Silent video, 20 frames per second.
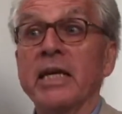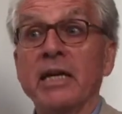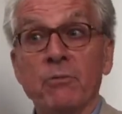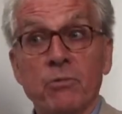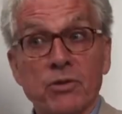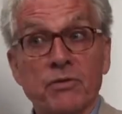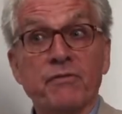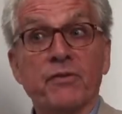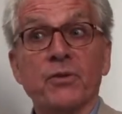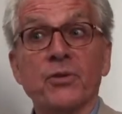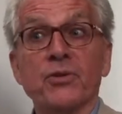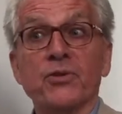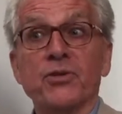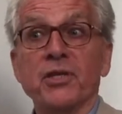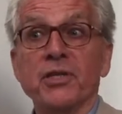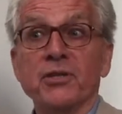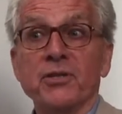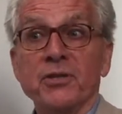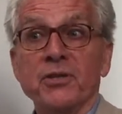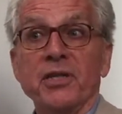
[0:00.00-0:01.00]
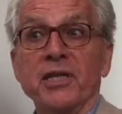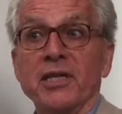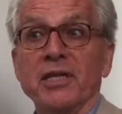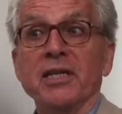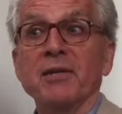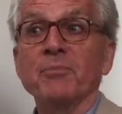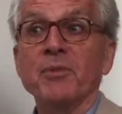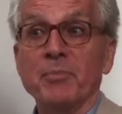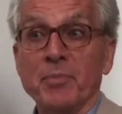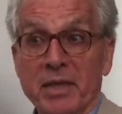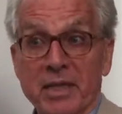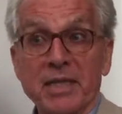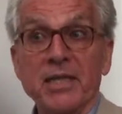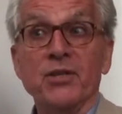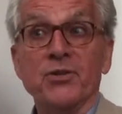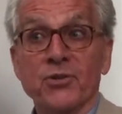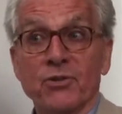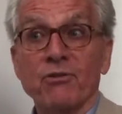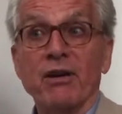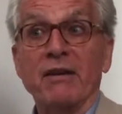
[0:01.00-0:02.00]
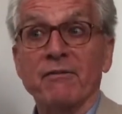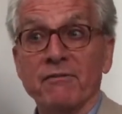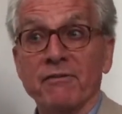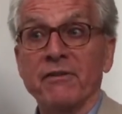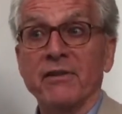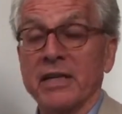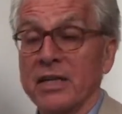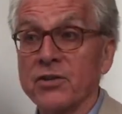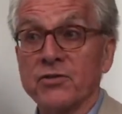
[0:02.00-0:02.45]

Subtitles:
He was forced into the army by his grandfather.